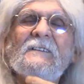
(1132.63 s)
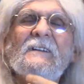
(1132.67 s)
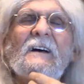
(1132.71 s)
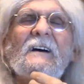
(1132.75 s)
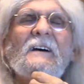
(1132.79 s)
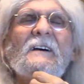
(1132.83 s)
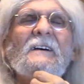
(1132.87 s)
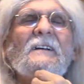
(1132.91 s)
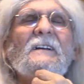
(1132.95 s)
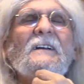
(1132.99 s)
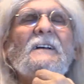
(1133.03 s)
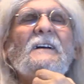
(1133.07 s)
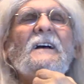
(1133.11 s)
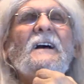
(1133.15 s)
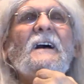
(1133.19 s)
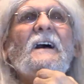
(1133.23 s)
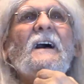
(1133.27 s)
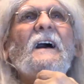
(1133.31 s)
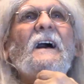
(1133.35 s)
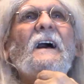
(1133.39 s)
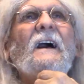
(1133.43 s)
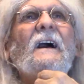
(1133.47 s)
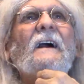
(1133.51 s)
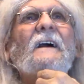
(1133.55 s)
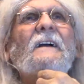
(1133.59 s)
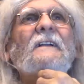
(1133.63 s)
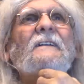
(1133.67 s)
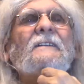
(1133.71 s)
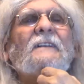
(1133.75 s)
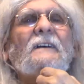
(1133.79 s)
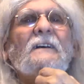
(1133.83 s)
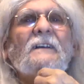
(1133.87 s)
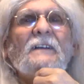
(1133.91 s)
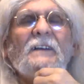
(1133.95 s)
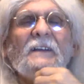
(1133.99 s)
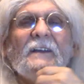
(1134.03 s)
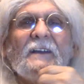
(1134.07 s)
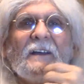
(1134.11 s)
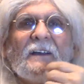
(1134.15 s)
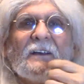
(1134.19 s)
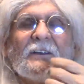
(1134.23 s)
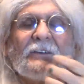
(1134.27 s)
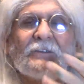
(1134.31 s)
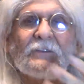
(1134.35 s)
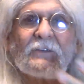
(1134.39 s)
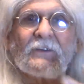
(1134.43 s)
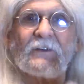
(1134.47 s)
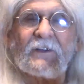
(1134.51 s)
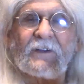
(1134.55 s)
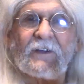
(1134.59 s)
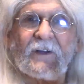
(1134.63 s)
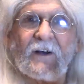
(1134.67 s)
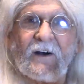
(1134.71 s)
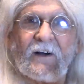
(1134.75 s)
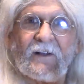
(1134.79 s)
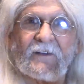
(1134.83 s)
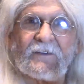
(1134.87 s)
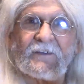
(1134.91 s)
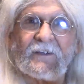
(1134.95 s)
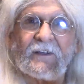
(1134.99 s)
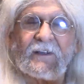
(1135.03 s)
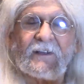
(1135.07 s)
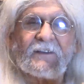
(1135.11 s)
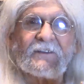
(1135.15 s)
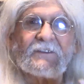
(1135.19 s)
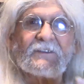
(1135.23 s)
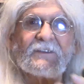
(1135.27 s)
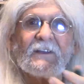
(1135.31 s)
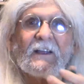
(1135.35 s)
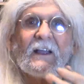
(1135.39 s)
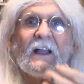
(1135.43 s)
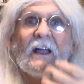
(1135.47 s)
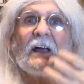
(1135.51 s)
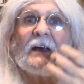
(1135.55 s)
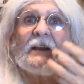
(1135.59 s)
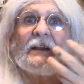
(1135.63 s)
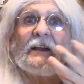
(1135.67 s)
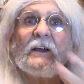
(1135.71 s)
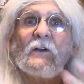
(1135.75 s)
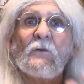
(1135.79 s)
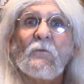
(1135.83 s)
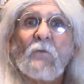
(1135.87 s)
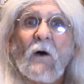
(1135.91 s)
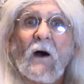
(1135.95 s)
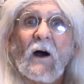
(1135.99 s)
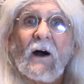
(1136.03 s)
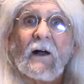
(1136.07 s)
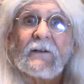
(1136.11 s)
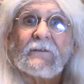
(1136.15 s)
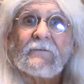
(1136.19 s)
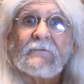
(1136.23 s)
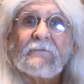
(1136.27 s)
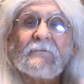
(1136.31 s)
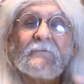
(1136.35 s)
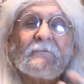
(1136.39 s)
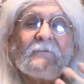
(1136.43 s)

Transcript: Yeah. And he entered a contest, and he won.